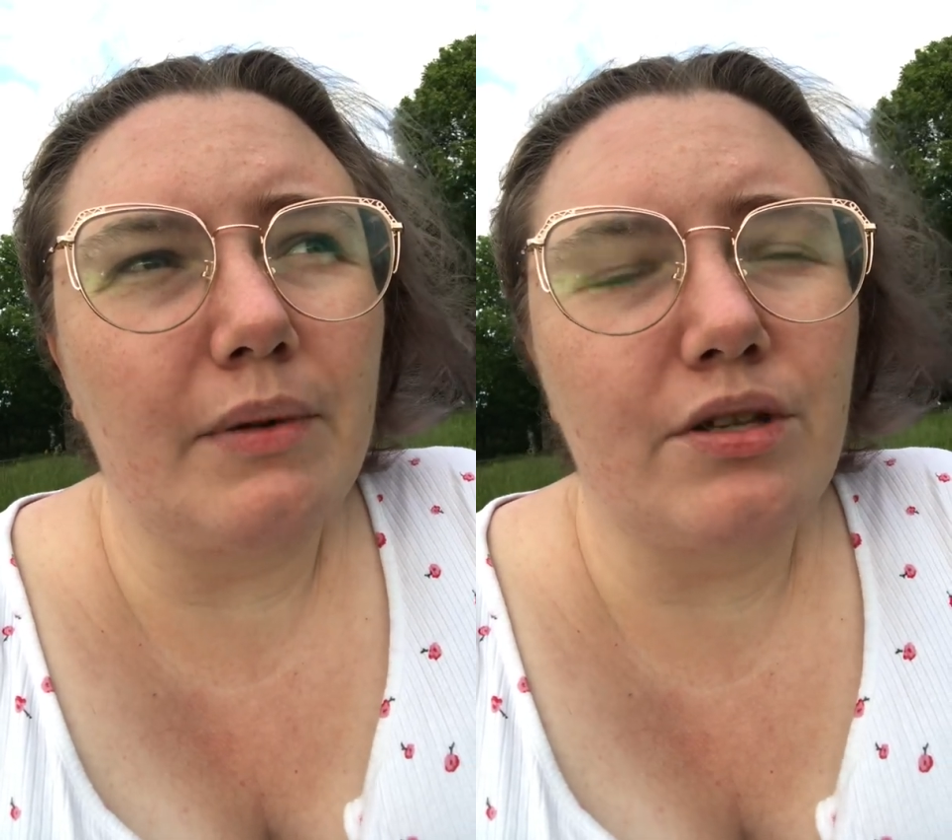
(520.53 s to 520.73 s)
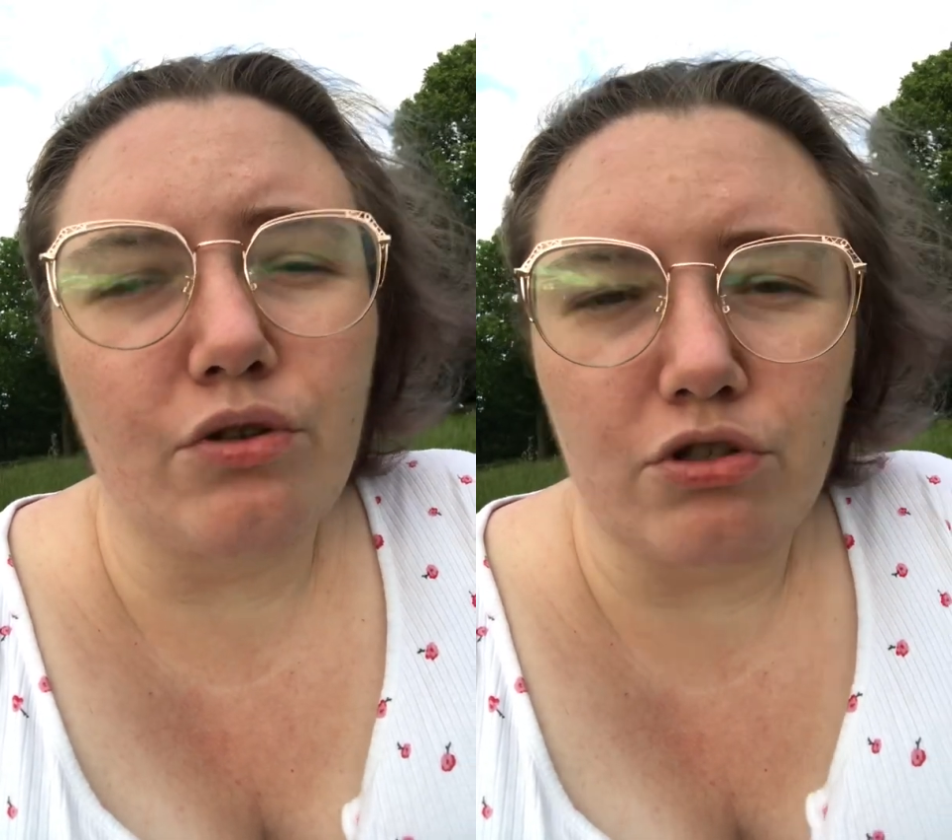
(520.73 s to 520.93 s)

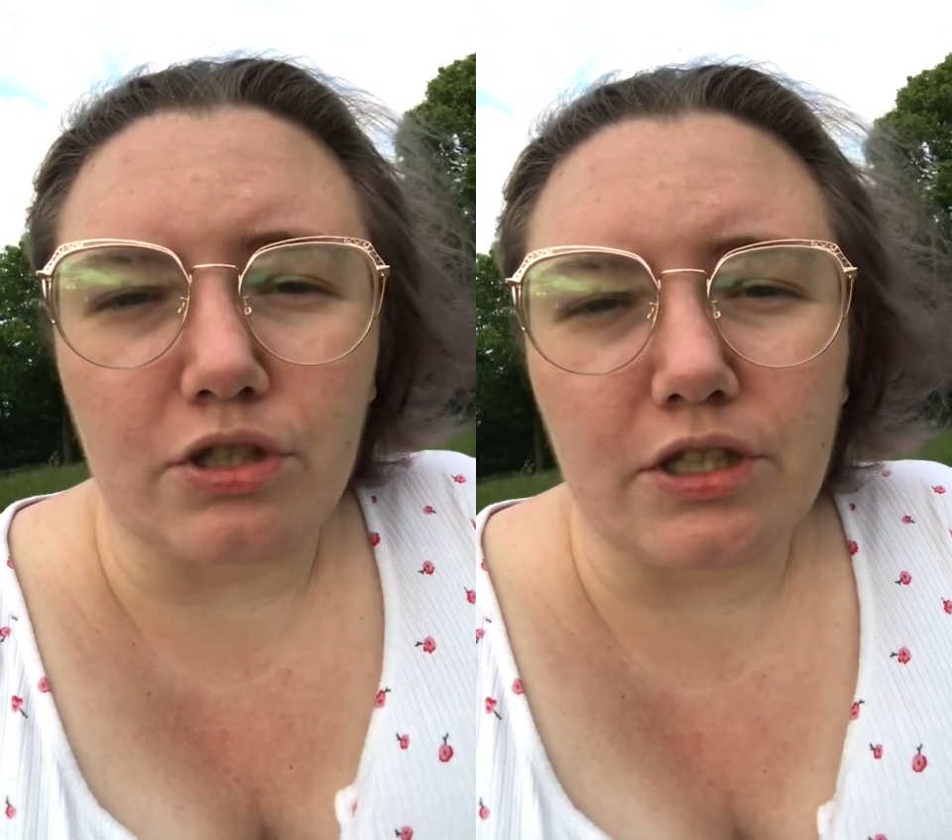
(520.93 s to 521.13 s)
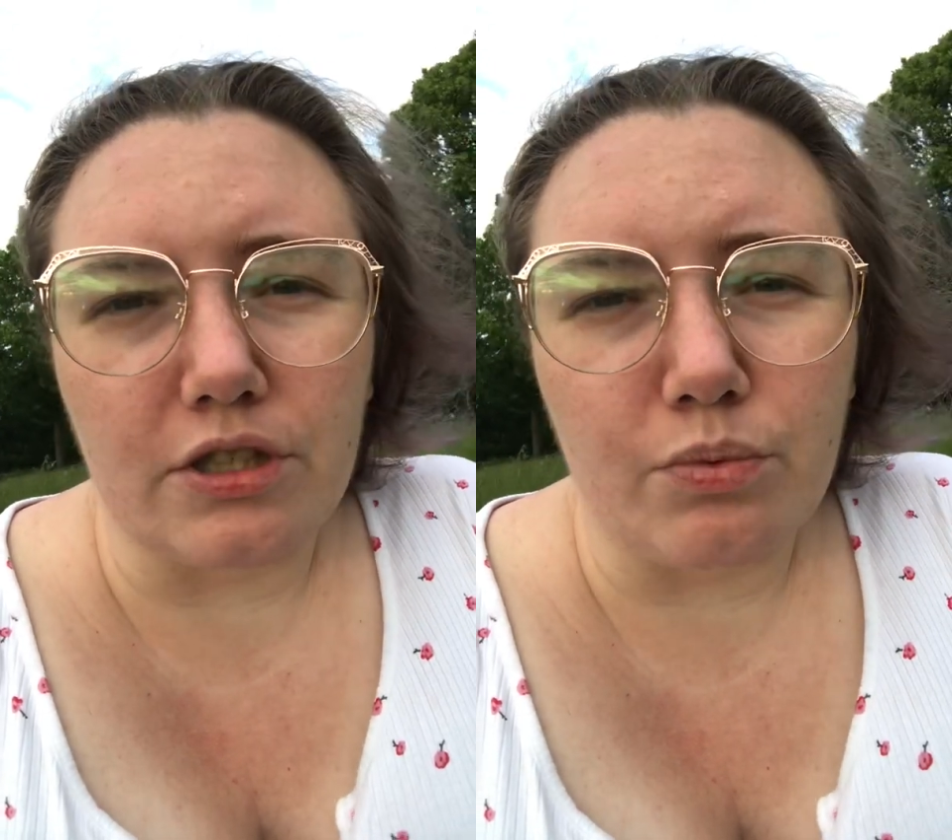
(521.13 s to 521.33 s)
my social
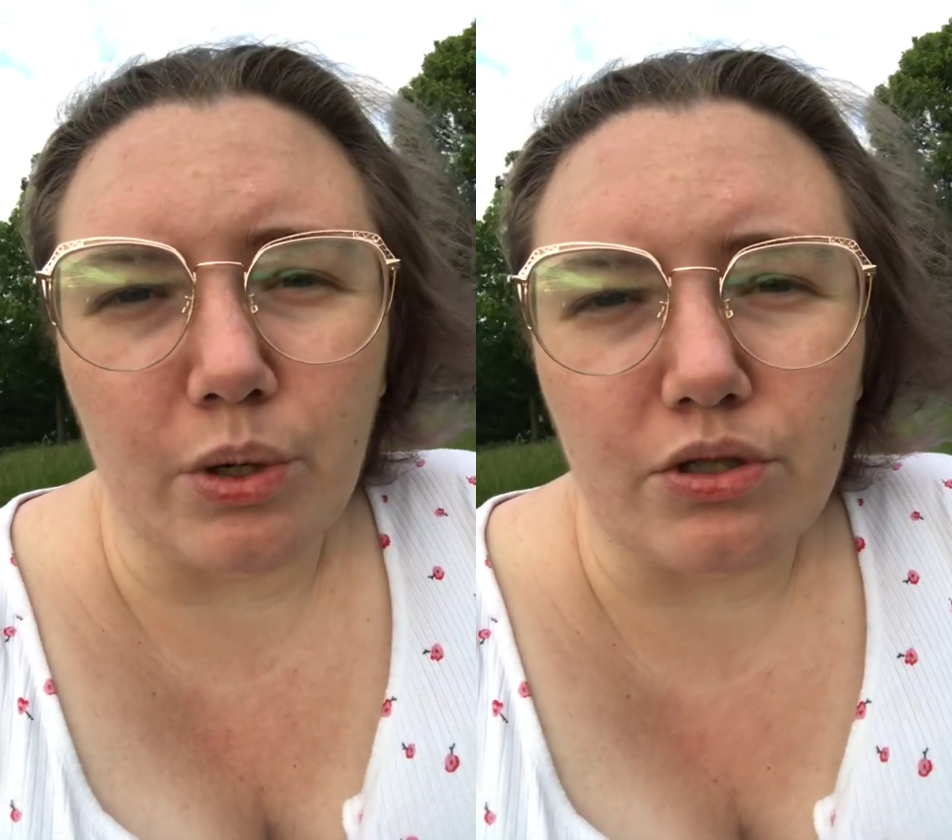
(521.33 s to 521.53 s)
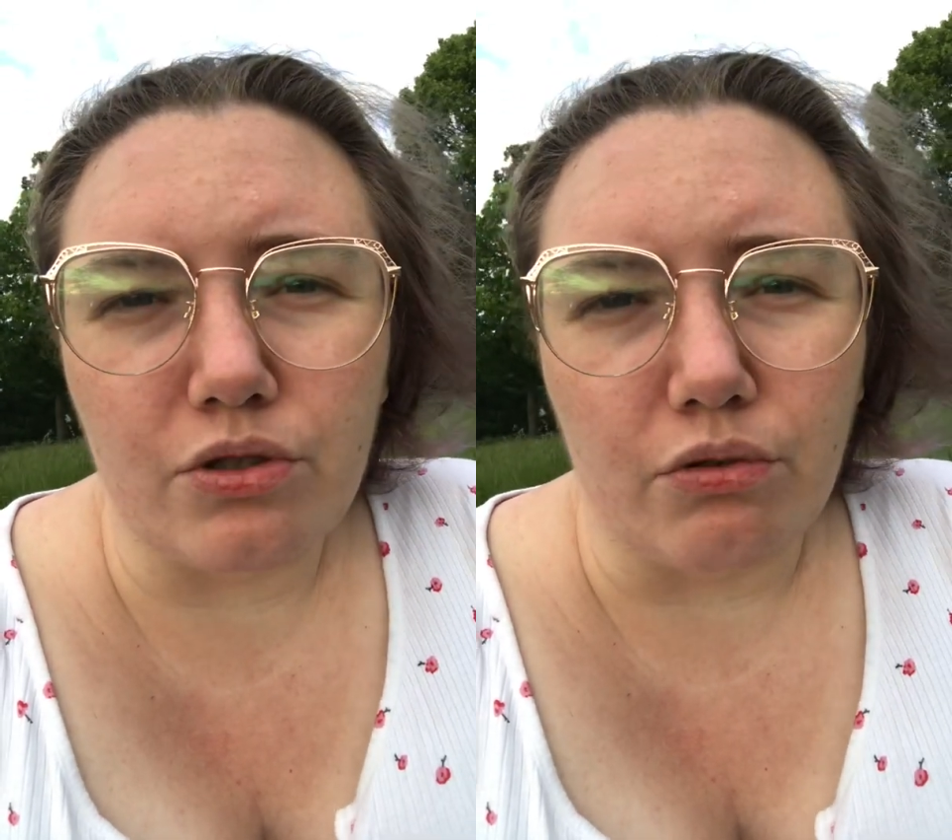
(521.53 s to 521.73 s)
skills
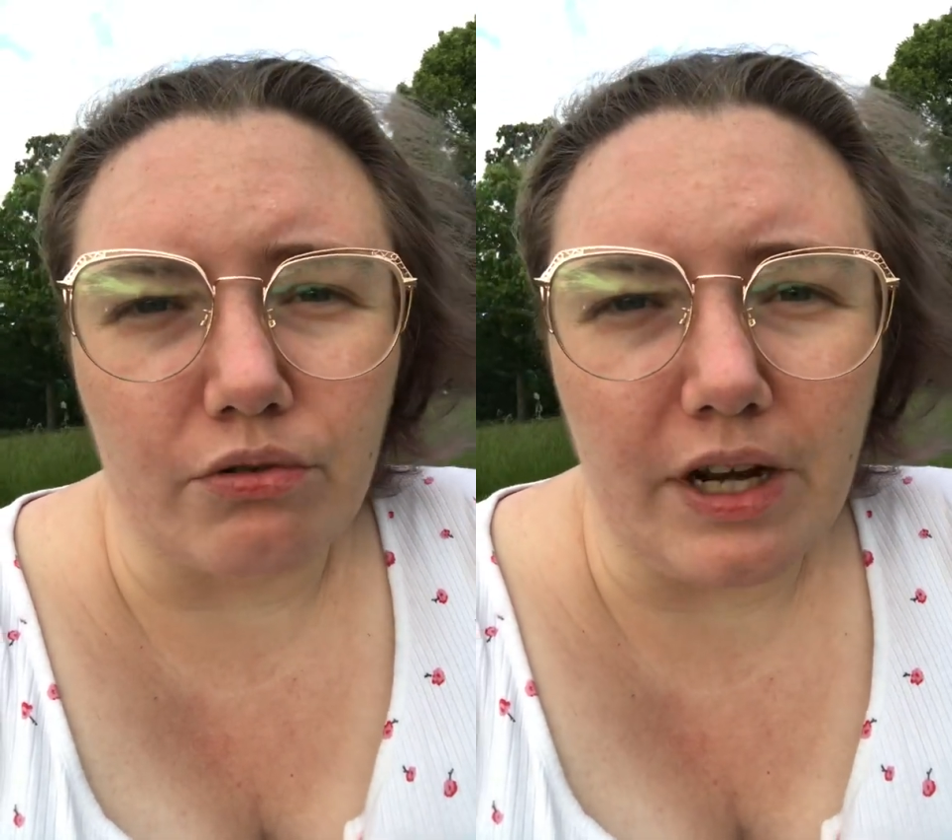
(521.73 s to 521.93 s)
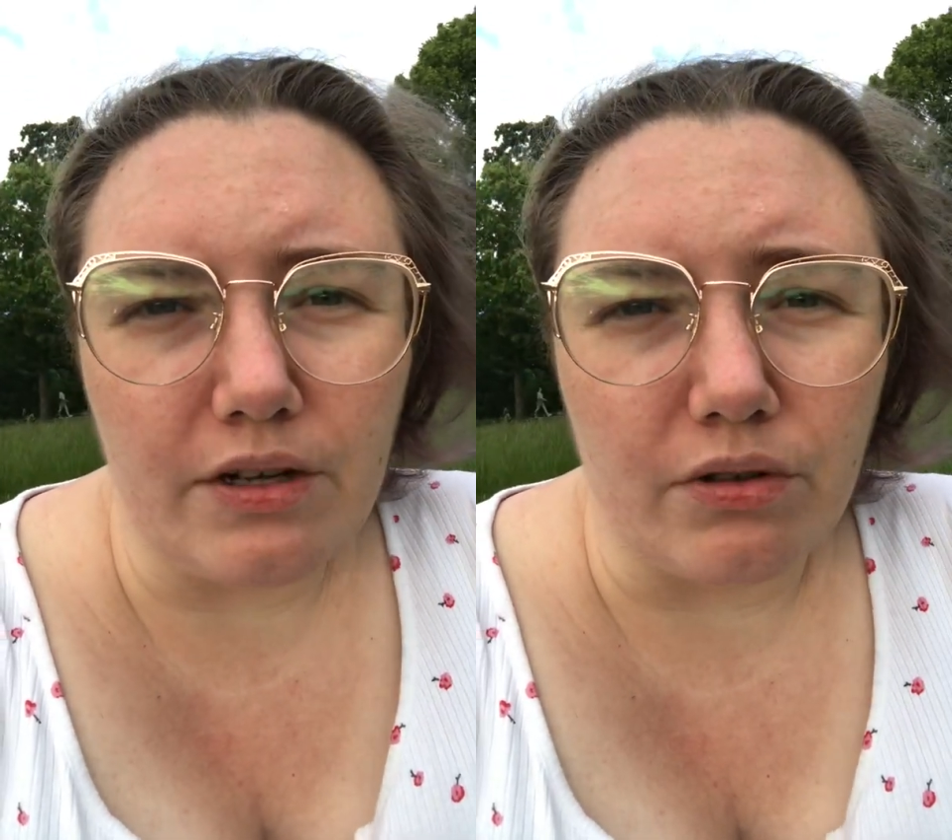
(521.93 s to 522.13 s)
weren't so great